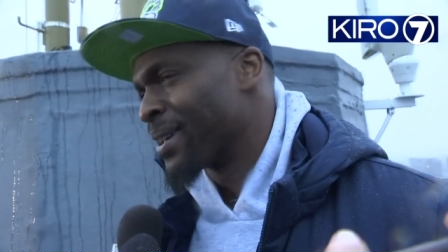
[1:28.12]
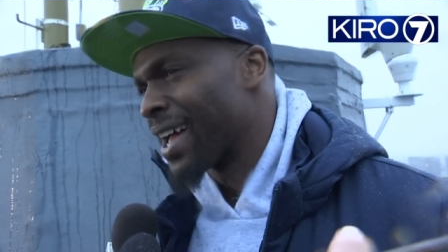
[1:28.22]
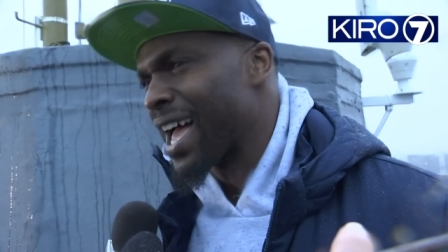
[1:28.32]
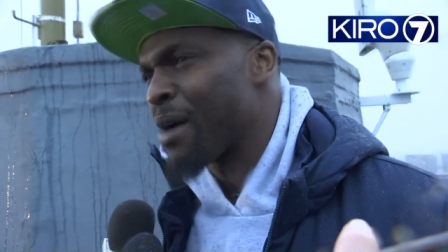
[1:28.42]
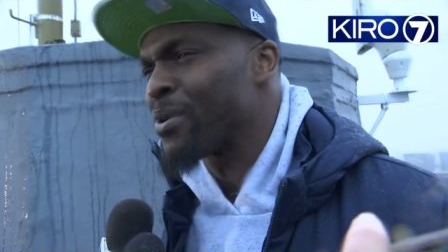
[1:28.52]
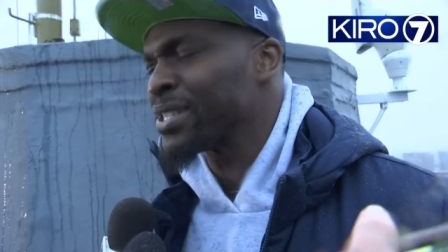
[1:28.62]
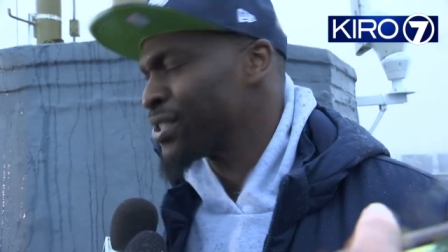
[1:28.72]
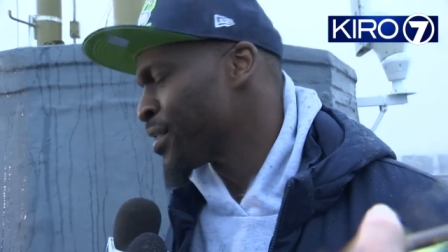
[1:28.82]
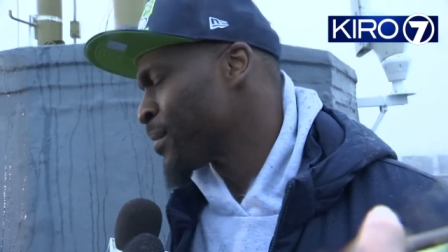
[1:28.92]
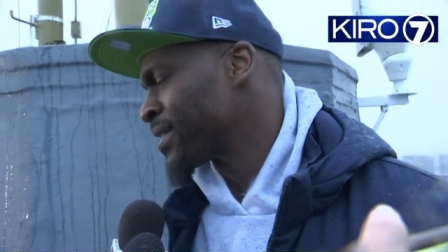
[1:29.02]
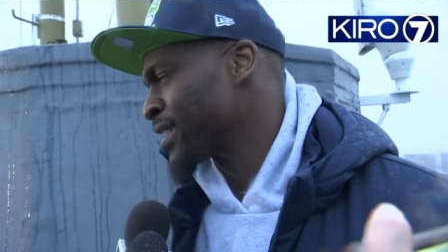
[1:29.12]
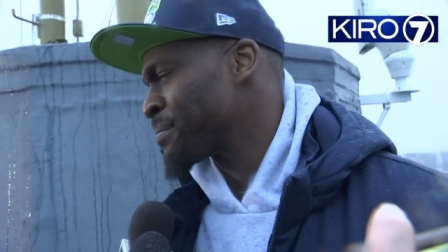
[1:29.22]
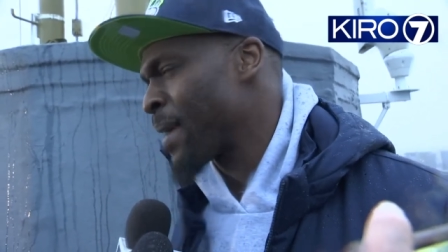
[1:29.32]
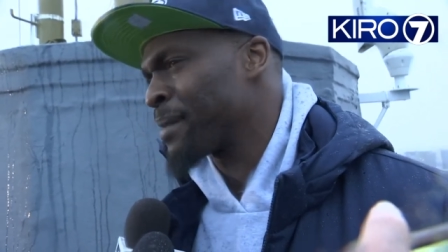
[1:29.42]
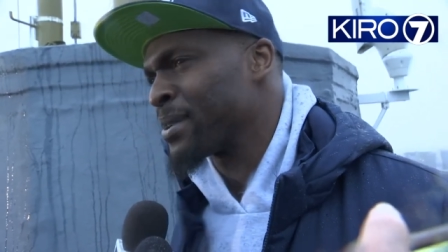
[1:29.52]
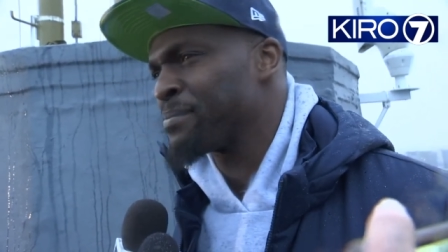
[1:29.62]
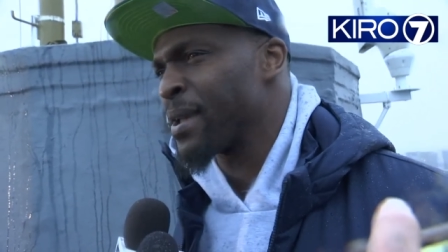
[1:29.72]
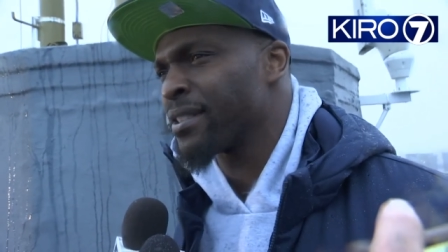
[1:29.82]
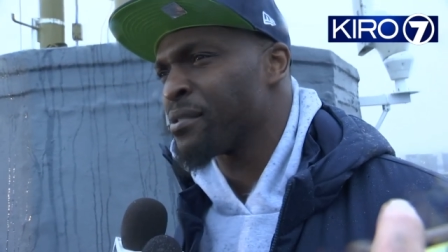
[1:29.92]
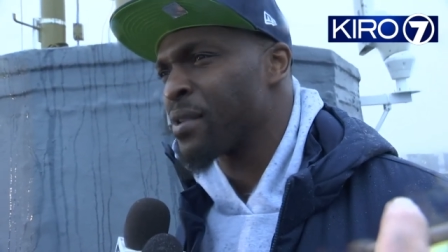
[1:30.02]
be. I, I, wasn't sure what to expect, but it's
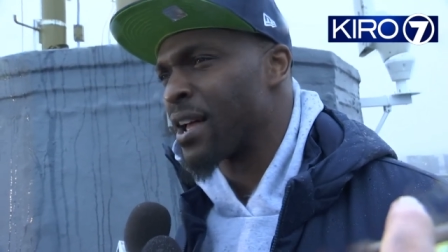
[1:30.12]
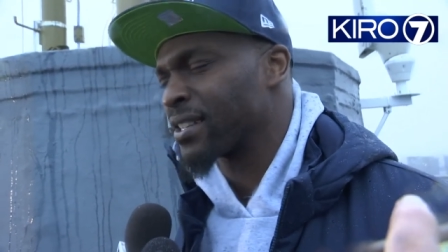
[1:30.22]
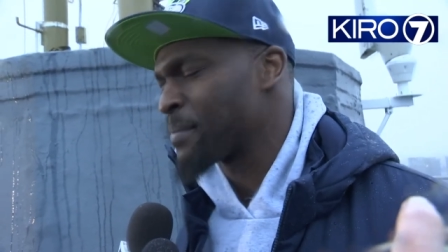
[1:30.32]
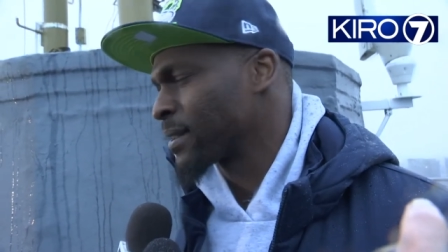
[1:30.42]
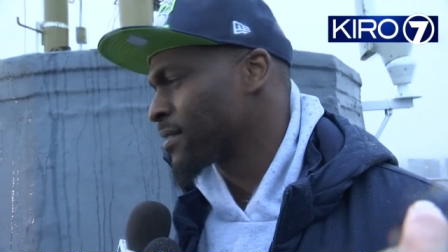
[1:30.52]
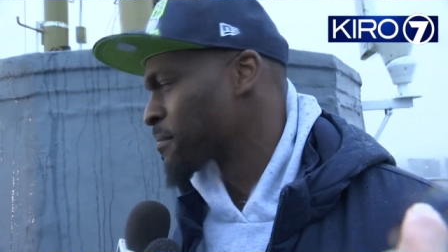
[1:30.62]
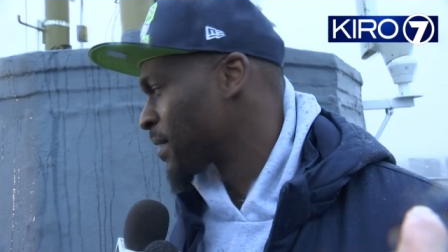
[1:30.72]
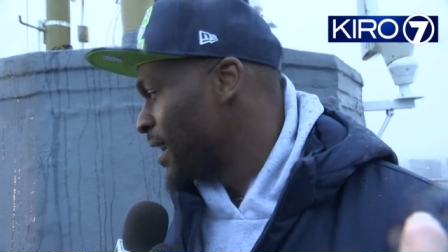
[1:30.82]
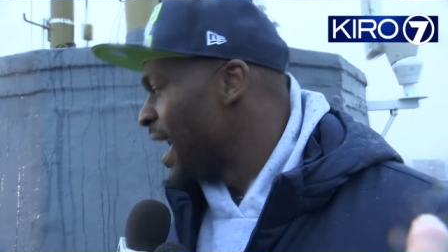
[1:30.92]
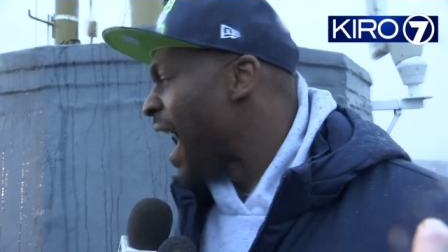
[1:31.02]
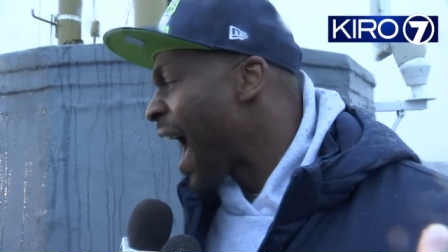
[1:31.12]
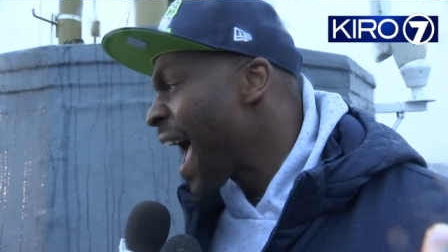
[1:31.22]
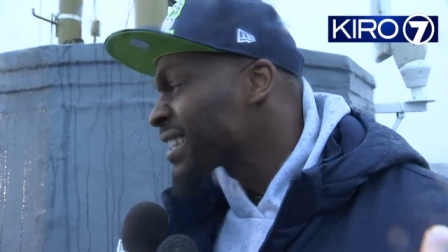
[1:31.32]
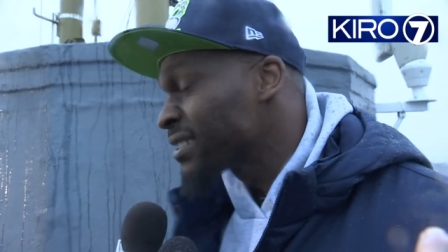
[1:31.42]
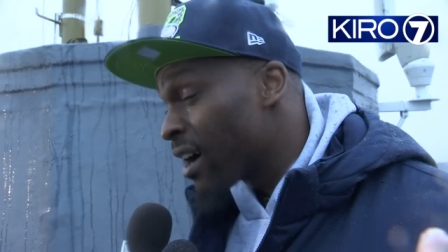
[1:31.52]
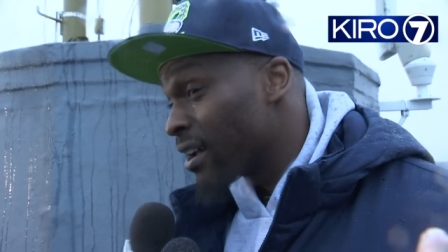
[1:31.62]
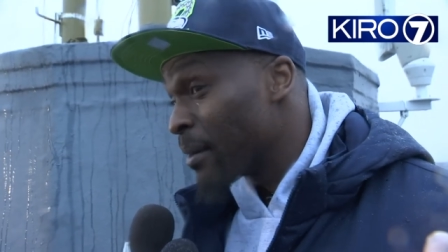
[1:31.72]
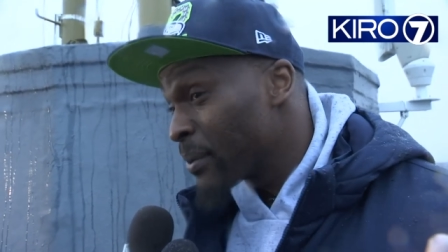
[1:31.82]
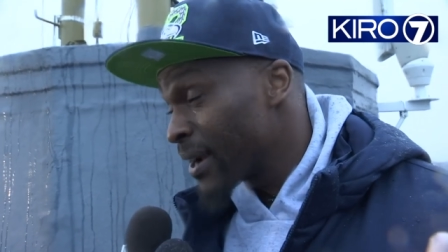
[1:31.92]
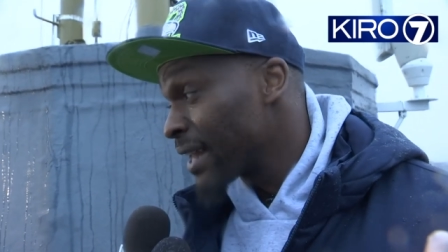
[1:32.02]
bigger than what I expected it to be. I actually thought
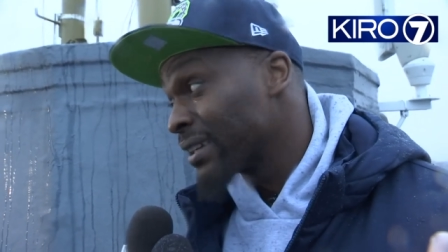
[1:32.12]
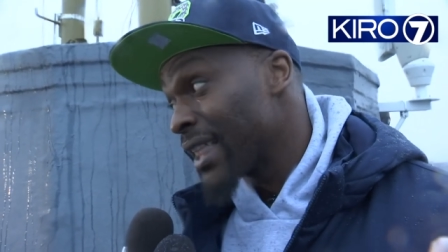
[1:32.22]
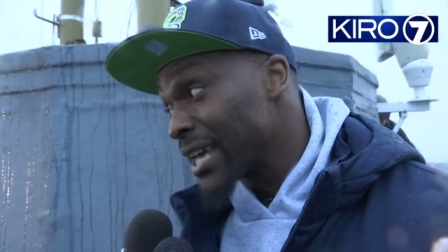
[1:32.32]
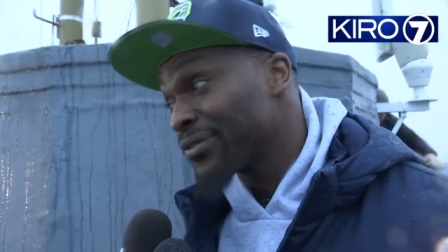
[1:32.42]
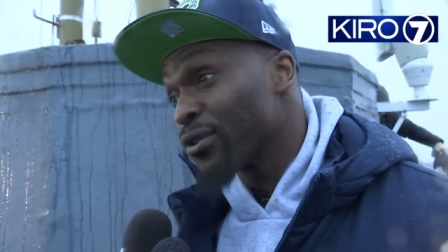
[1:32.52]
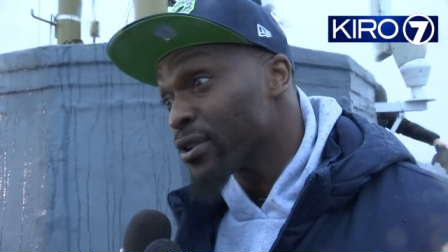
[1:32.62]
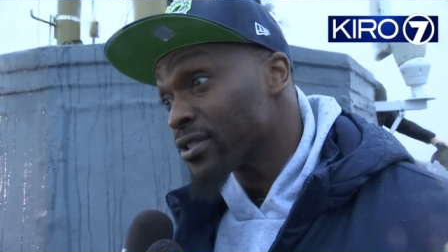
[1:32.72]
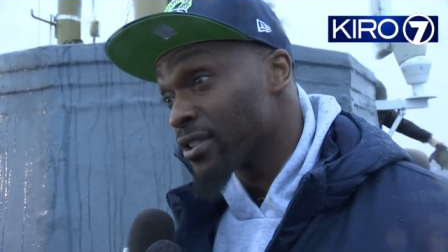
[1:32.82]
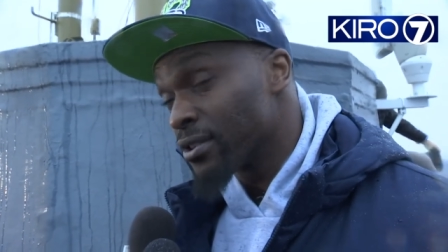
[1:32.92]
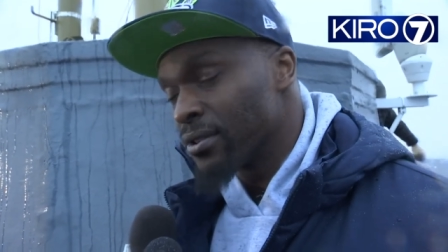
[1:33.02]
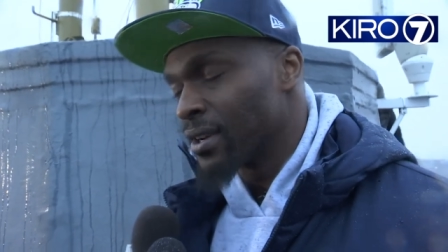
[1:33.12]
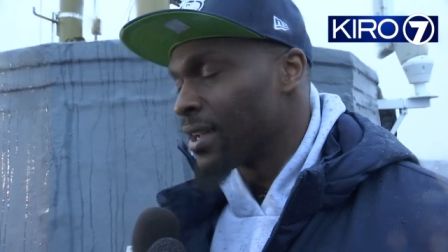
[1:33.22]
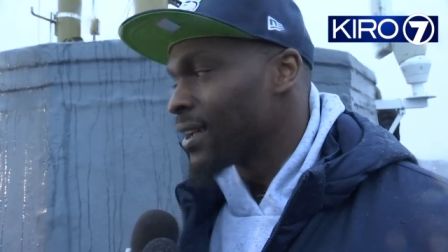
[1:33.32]
up here had the glass floors too.